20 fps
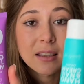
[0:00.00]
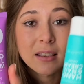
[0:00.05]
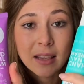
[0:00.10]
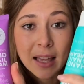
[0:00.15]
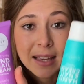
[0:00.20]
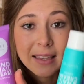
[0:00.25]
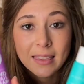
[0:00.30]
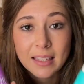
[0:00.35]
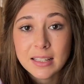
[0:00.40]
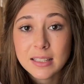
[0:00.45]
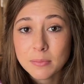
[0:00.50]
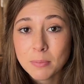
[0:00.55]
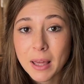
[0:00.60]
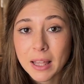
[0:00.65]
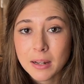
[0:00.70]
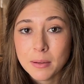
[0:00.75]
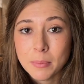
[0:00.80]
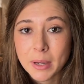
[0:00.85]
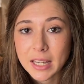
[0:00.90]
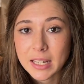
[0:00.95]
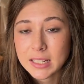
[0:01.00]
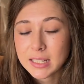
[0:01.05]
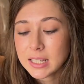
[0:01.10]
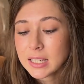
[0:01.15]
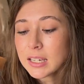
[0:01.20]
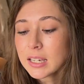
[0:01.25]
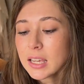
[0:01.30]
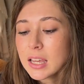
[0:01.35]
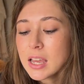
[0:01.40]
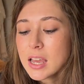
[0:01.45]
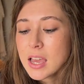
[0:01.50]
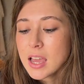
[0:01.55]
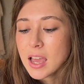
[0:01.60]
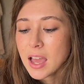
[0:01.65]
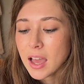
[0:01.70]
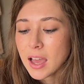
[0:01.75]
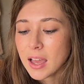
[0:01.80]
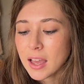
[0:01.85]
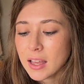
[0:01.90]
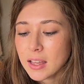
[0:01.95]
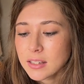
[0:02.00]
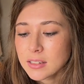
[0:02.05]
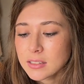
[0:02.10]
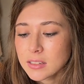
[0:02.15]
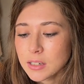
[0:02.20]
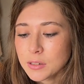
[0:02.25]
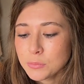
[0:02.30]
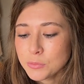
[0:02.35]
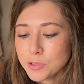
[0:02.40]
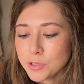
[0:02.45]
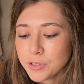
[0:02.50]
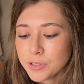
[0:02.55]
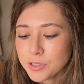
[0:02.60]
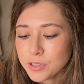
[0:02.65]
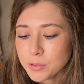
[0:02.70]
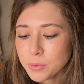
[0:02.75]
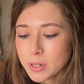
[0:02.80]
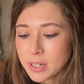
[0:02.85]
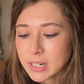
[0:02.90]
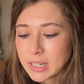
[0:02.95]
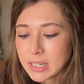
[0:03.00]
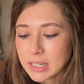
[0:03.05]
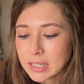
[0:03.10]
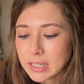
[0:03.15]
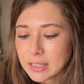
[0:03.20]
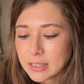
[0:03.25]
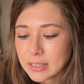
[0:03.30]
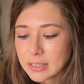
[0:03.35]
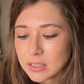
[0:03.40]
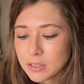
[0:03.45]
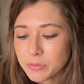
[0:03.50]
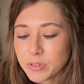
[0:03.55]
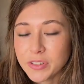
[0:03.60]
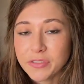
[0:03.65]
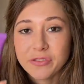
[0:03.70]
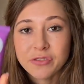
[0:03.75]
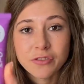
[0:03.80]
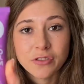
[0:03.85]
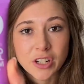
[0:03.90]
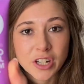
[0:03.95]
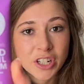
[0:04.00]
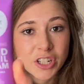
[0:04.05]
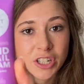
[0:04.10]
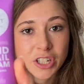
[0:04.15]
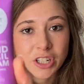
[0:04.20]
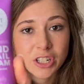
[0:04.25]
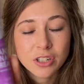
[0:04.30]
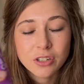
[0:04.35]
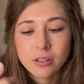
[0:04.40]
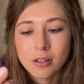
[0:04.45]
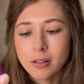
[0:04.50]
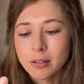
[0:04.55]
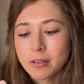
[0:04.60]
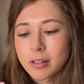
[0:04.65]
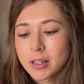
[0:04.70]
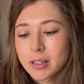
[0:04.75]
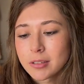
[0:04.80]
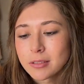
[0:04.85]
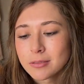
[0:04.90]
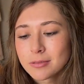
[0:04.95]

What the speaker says: like they smell amazing. And so this one is replenishing.